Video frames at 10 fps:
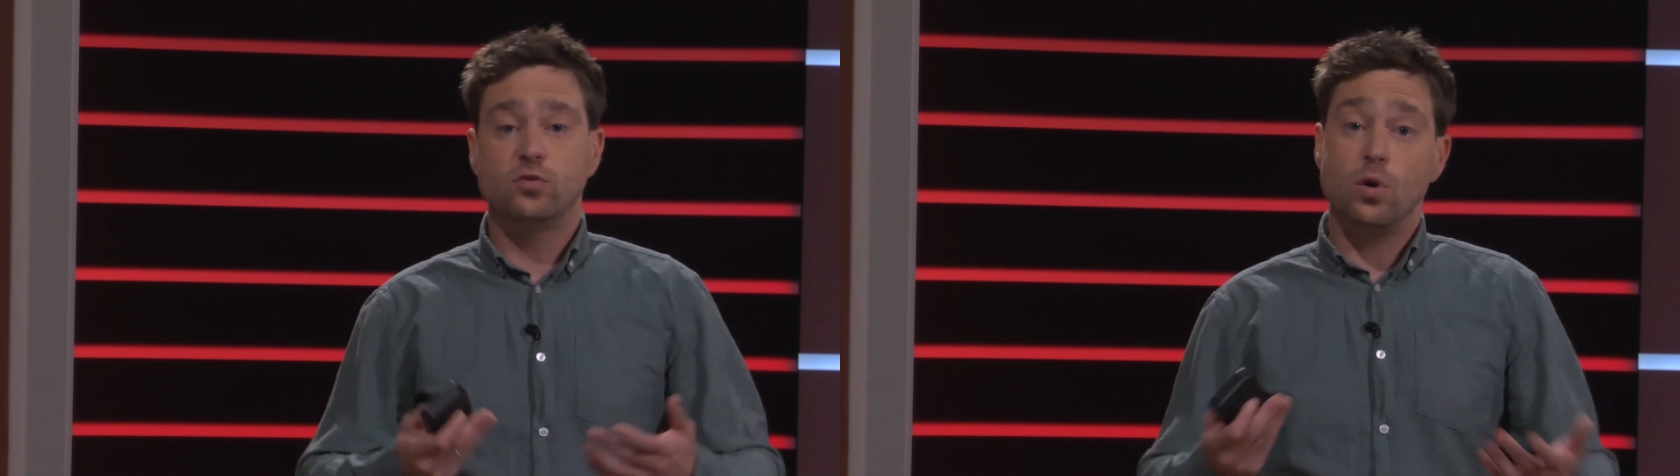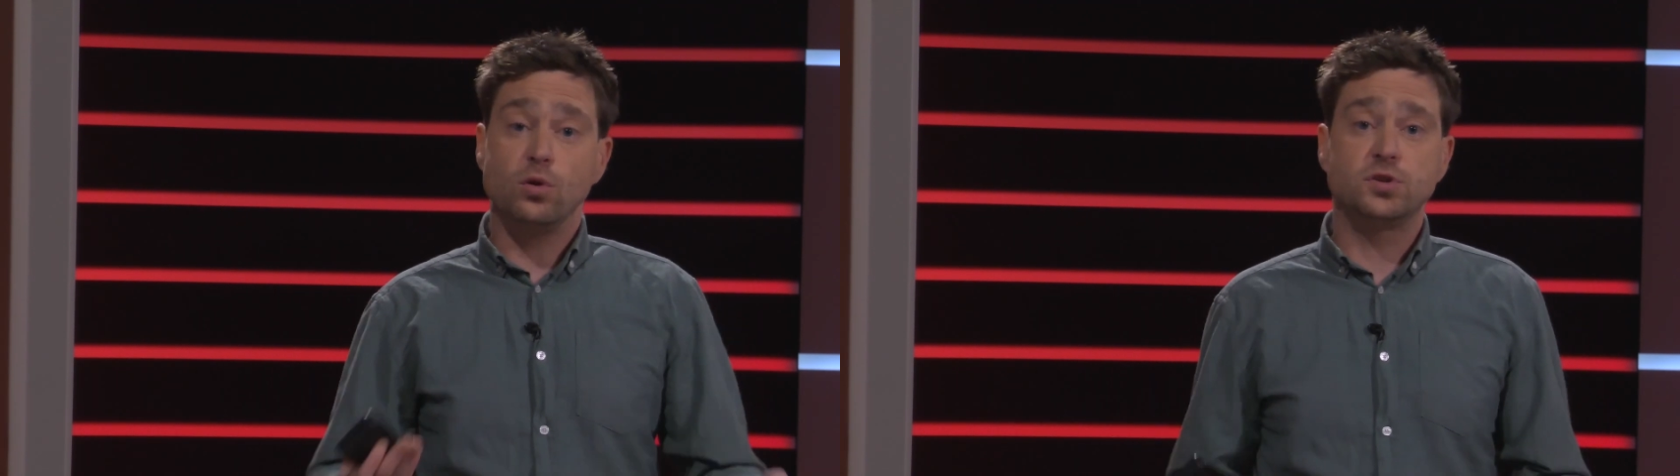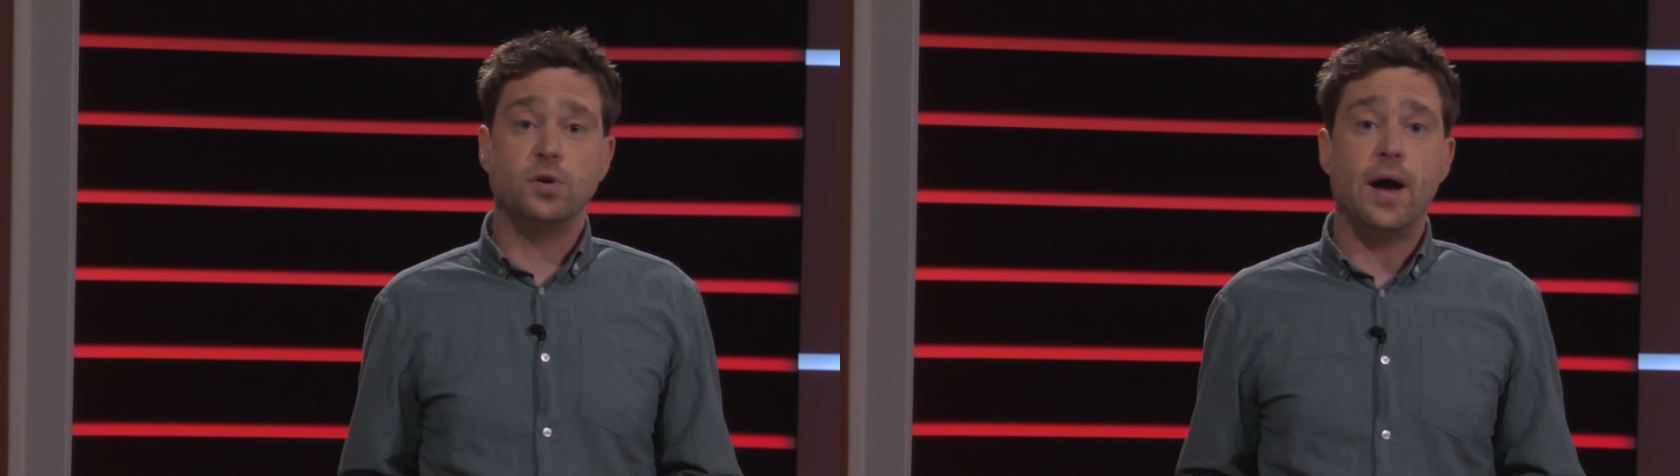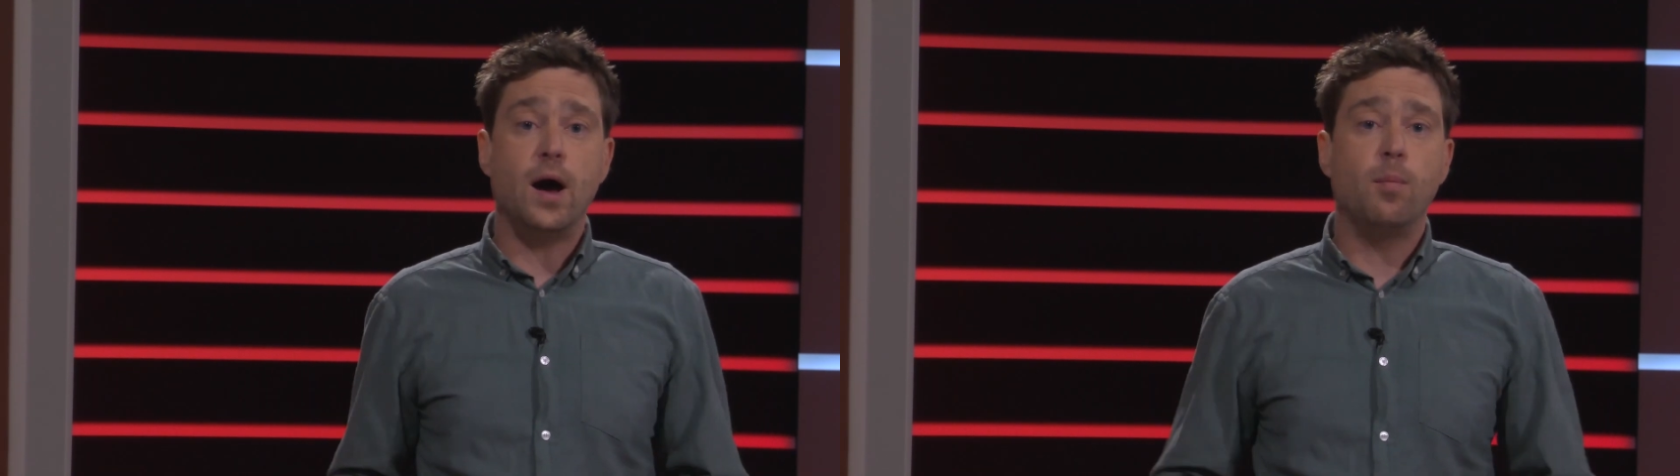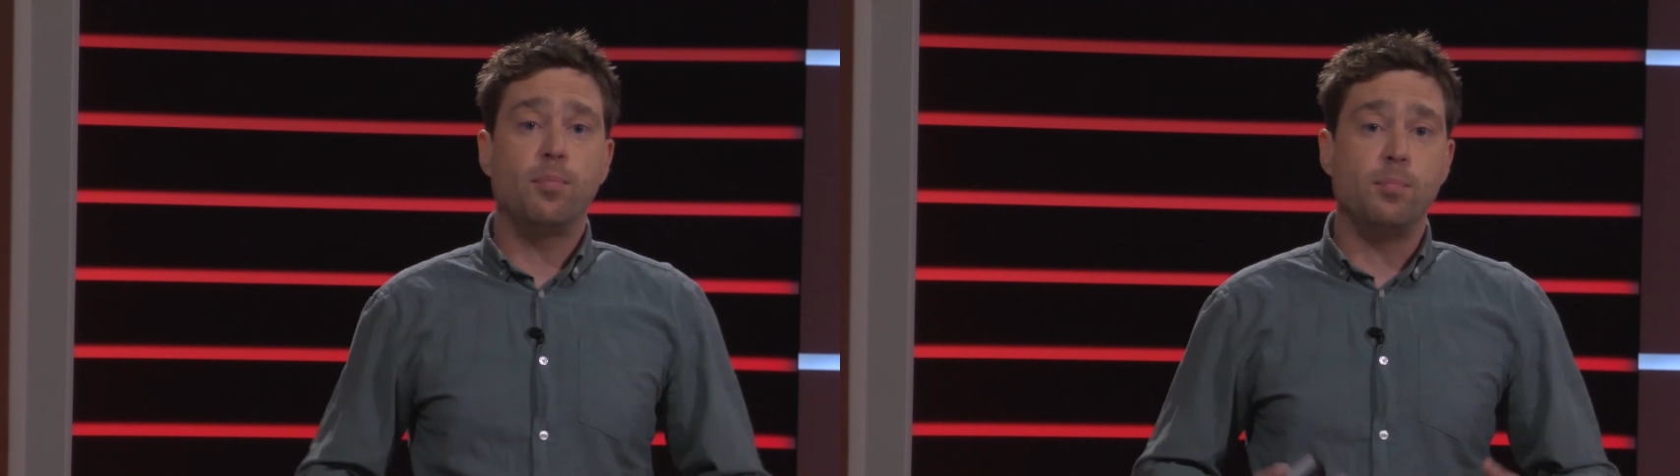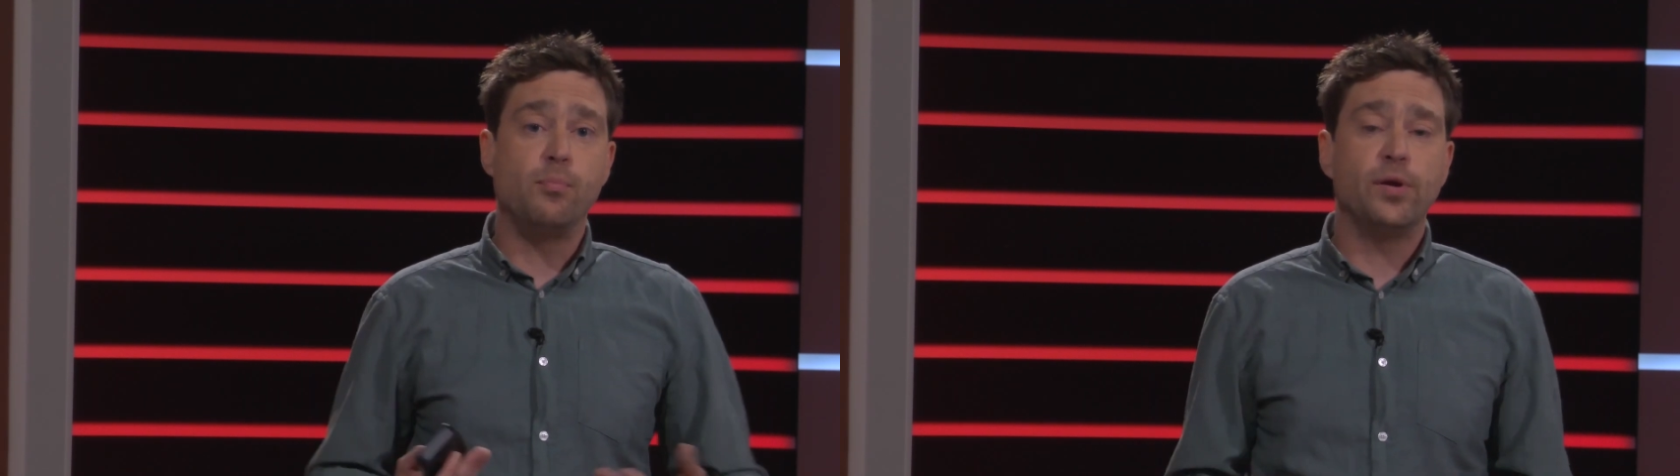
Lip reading: to also help